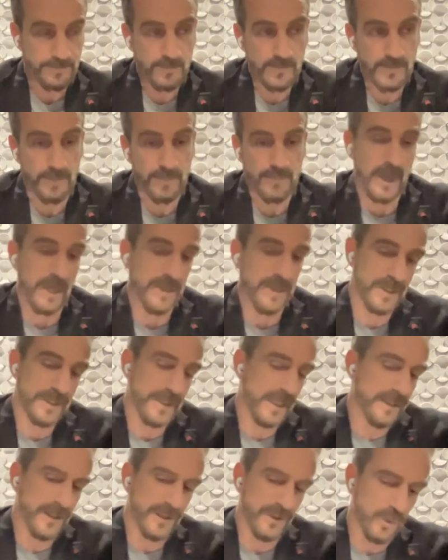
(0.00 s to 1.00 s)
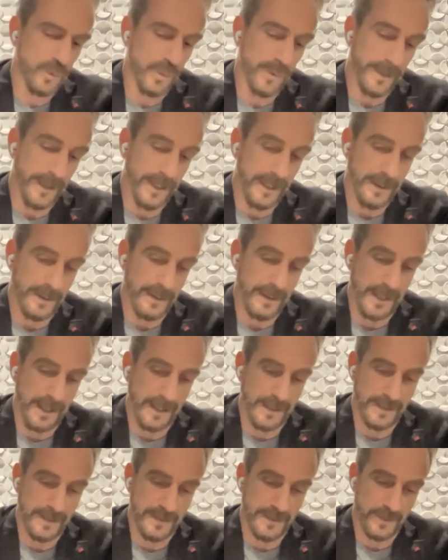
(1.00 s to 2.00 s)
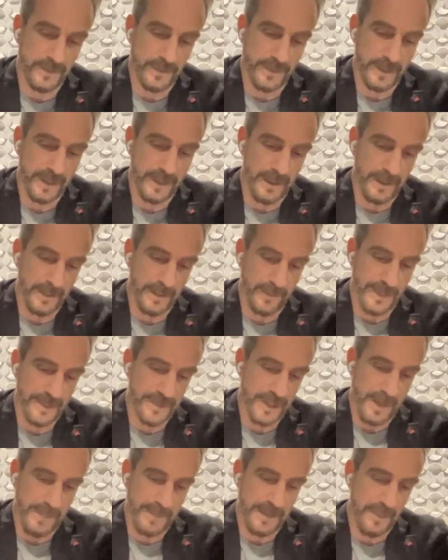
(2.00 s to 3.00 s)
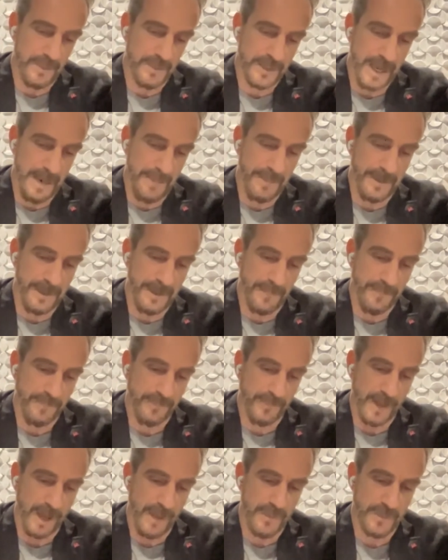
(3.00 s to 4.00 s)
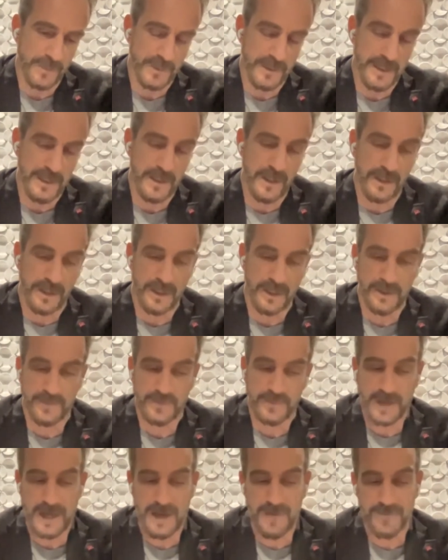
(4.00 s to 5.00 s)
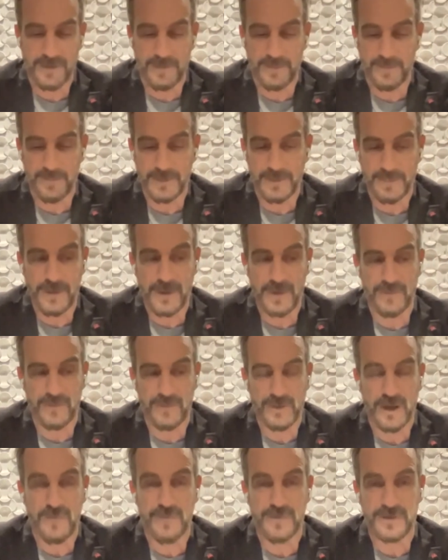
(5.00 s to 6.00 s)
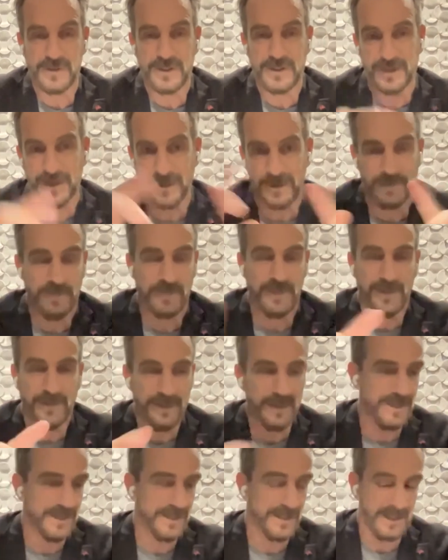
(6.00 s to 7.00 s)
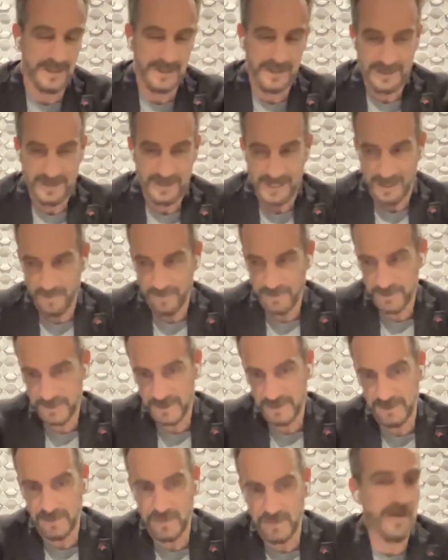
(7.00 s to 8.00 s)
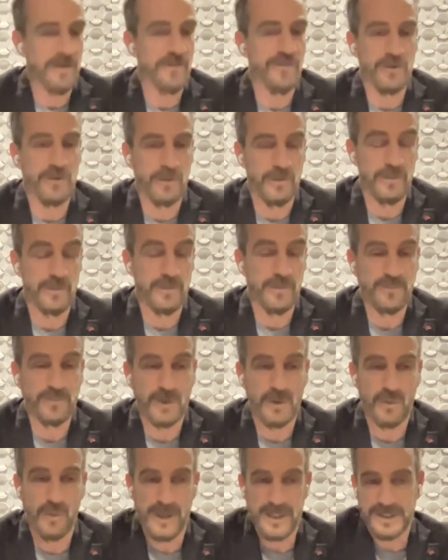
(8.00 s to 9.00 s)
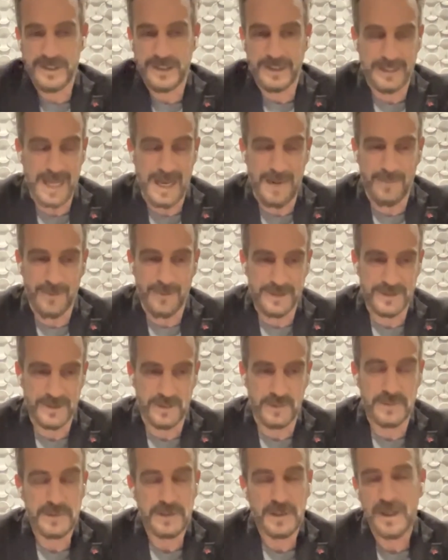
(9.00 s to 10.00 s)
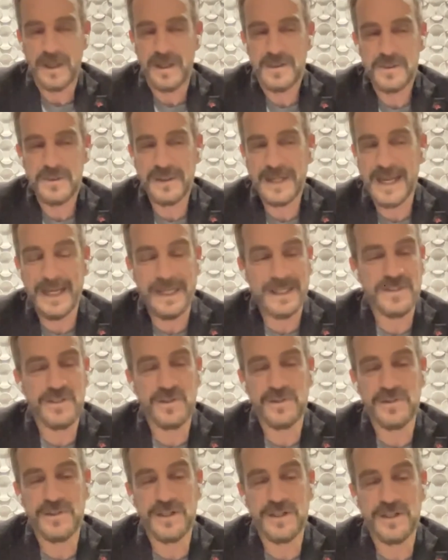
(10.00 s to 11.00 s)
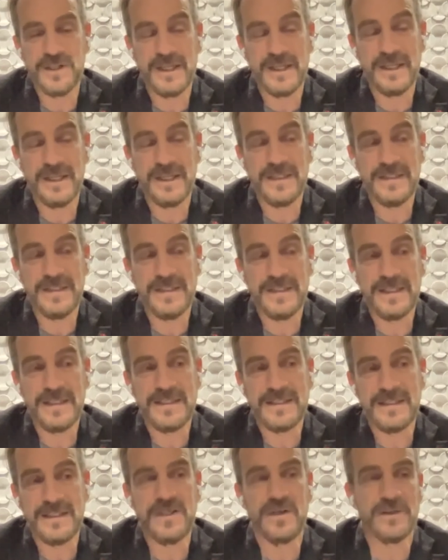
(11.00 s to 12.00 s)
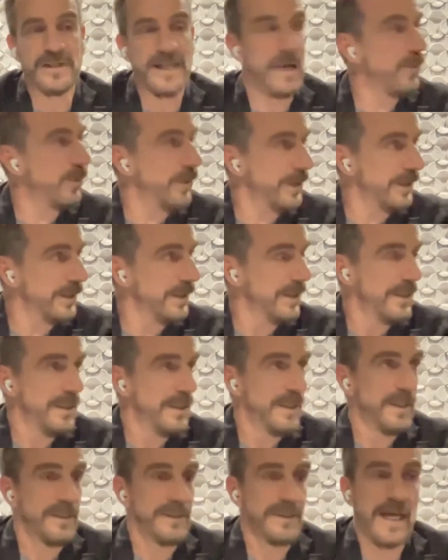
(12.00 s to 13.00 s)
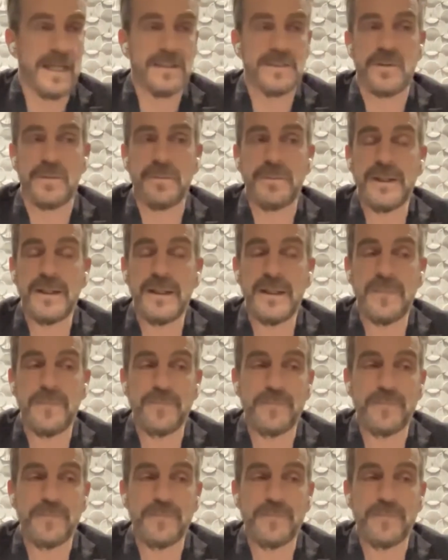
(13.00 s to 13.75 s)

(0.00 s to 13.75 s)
projects that they're doing. And, and I think they're doing a, a great job. And I was happy, I was really lucky enough to have them be part of the office in certain periods. And we're still looking for ways to collaborate. So, so again, it's your, your network that, to me, it's